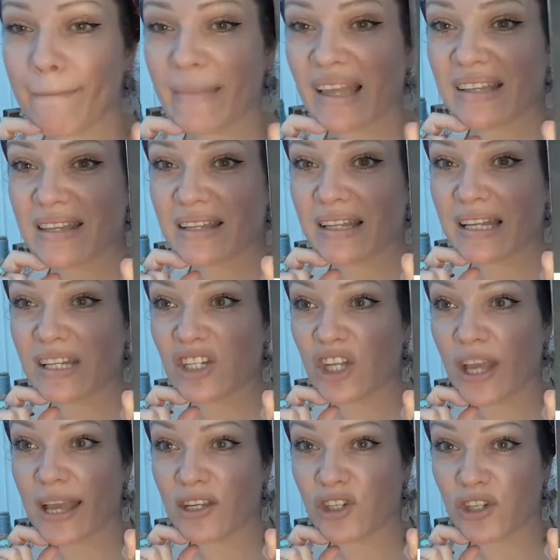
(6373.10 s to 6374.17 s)
It's an
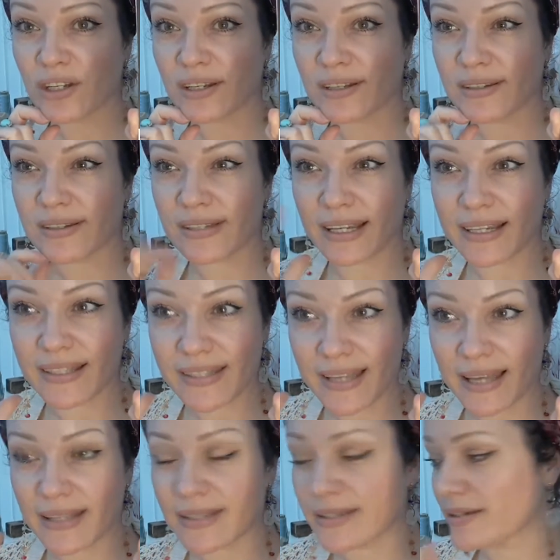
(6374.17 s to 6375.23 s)
initiation, like a
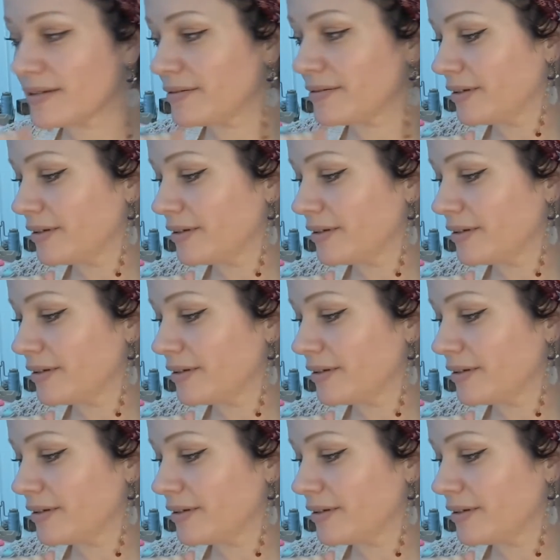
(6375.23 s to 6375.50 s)
test